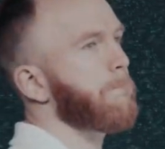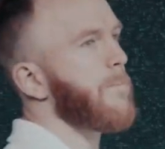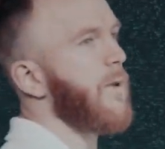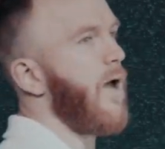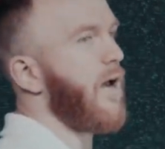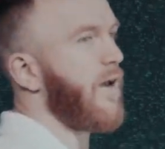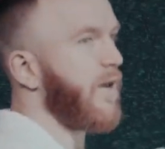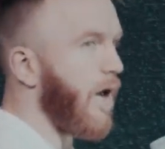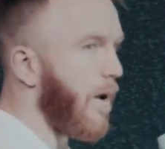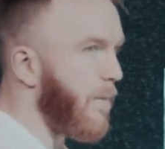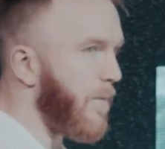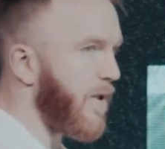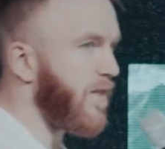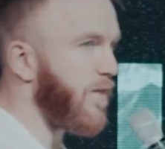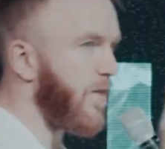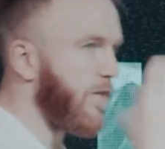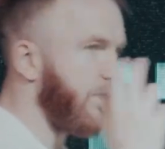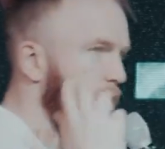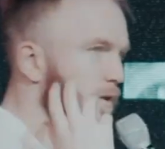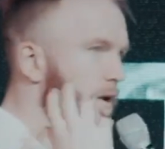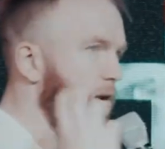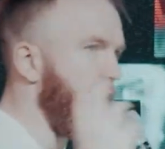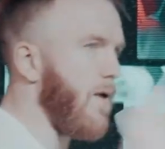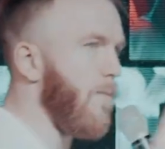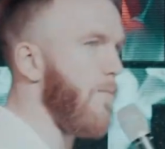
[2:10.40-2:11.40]
I come in the
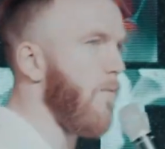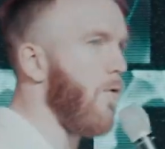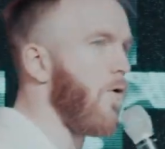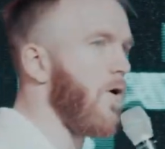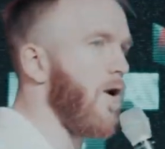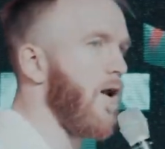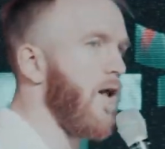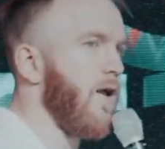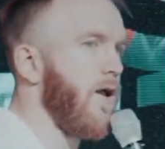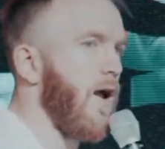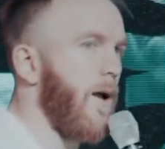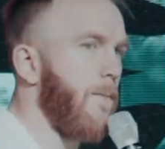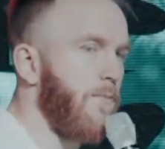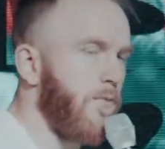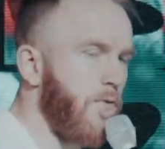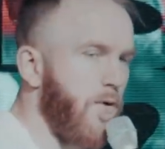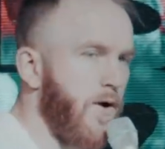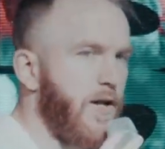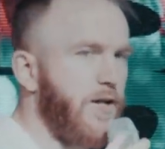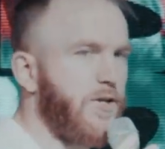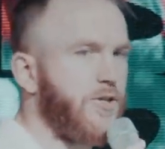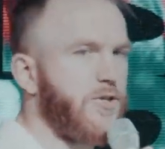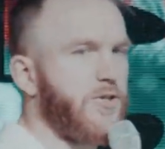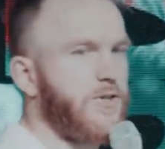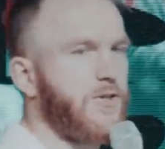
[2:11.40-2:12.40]
Sunday morning, I
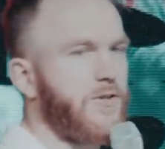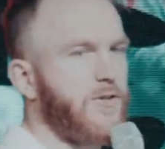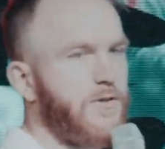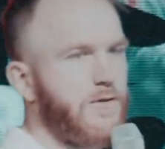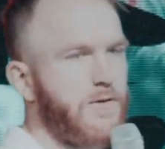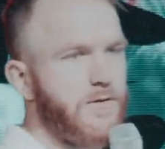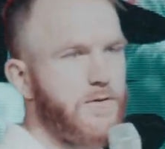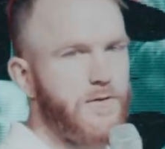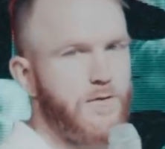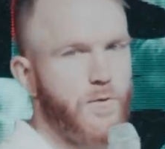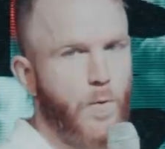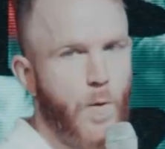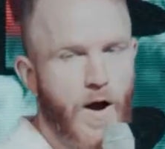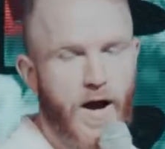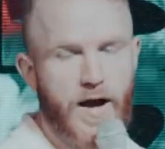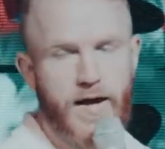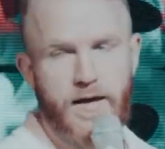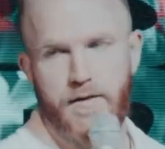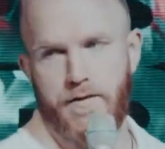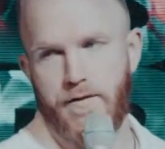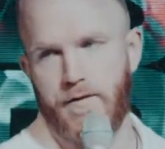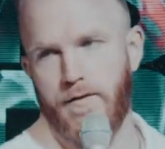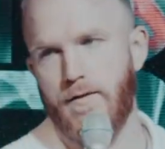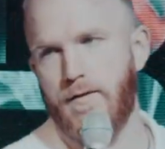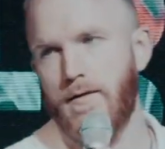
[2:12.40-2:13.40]
preach
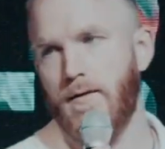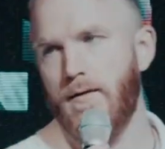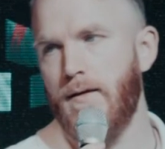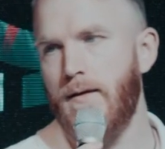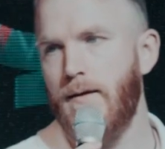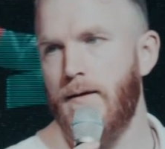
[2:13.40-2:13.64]
twice.